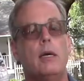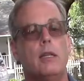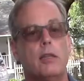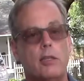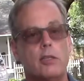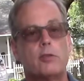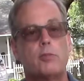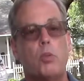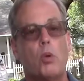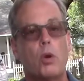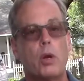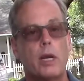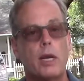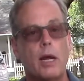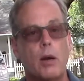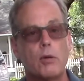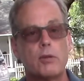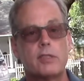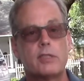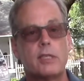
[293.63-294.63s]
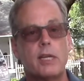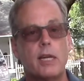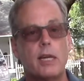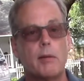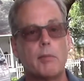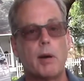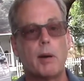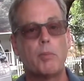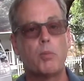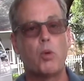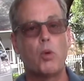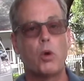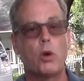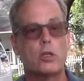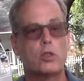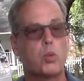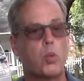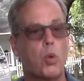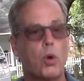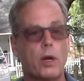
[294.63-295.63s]
This morning I was sitting on my
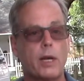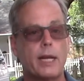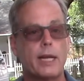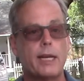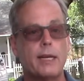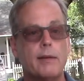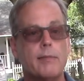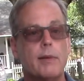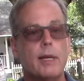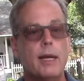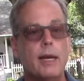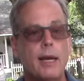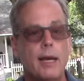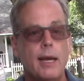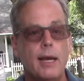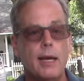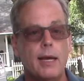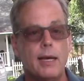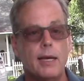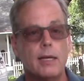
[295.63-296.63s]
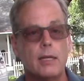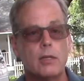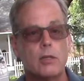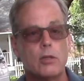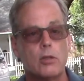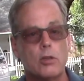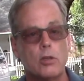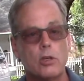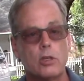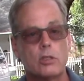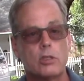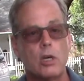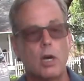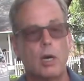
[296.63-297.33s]
porch working and looked